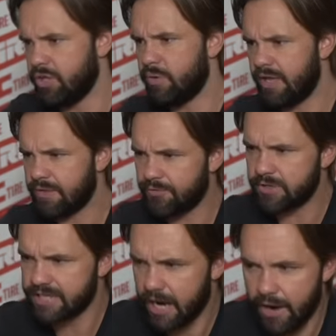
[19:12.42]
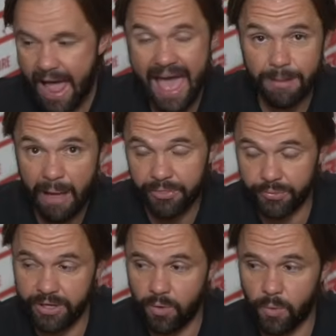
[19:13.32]
You hit the front tire at about
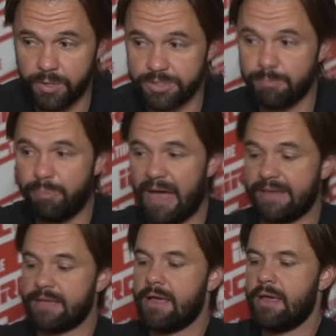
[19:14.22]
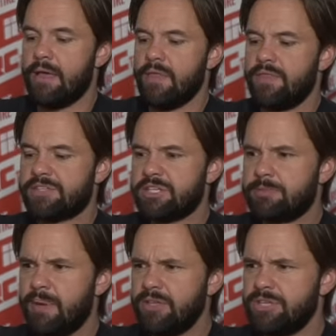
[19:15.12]
3/4, but the
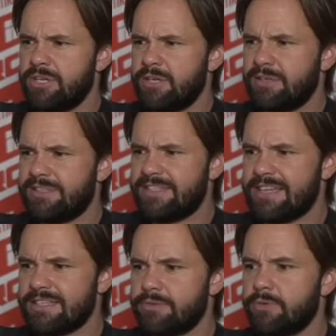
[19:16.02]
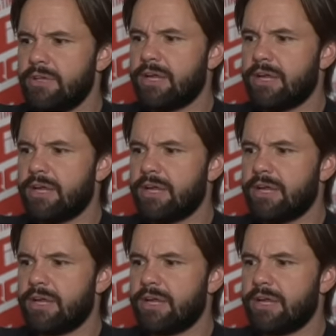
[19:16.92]
suspension doesn't really